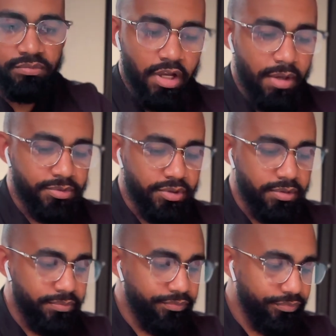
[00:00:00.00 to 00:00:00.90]

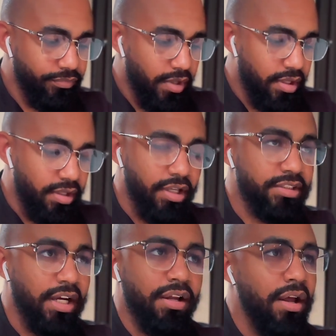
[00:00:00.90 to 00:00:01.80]
absolutely, yeah.
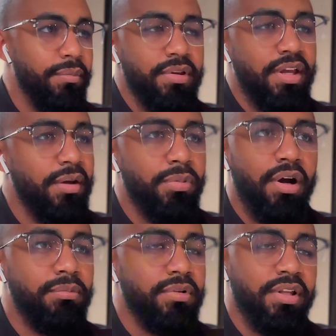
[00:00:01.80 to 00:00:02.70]
Because yeah,
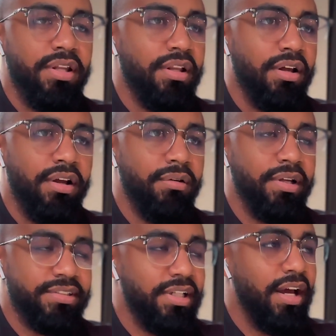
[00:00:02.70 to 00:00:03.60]
bro.
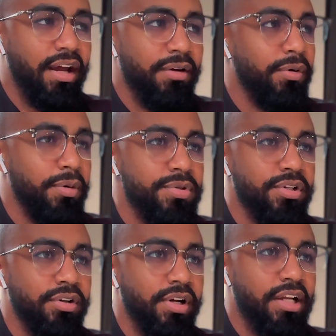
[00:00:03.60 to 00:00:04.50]
I 100%
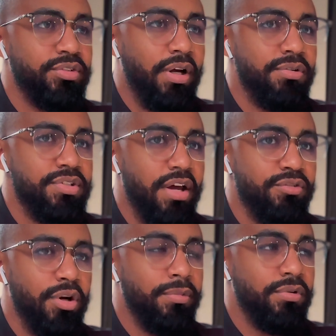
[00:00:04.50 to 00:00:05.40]
agree. That's what I was having
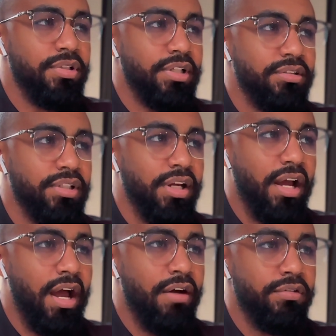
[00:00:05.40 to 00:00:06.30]
trouble with because I was like,
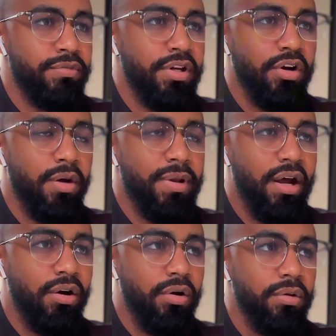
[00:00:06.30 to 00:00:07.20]
I have a video coming
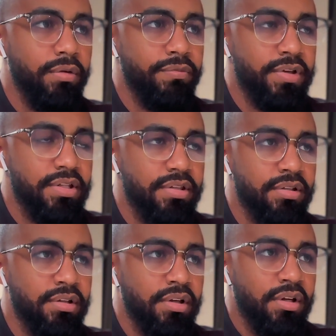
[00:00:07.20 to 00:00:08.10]
out on the 5th,
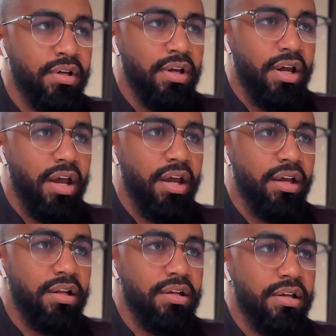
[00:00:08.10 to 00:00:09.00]

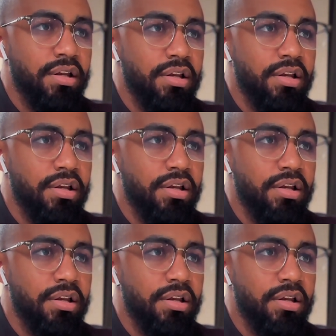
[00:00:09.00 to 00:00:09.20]
and